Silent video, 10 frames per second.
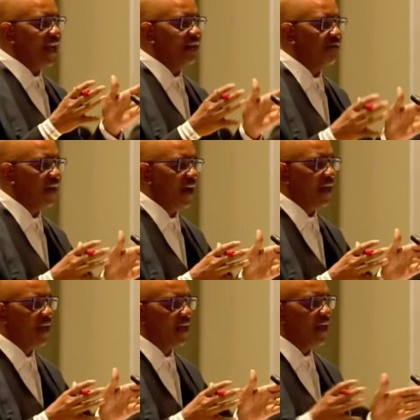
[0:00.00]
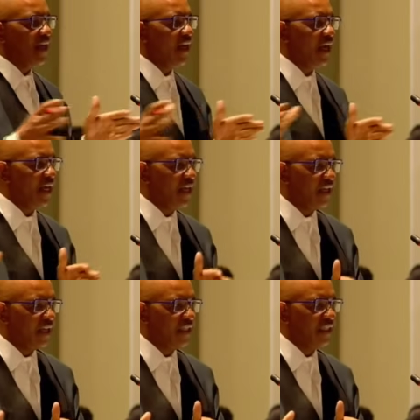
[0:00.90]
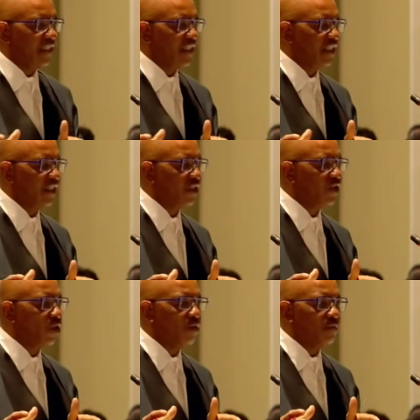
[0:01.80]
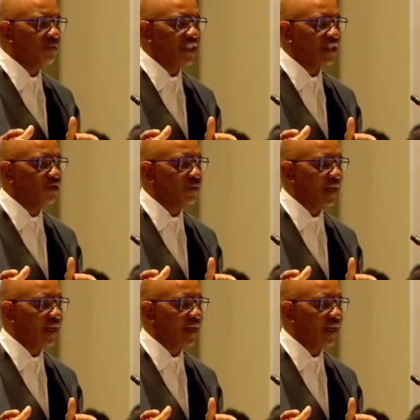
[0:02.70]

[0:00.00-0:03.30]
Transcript: to nullify this decision. So Mr.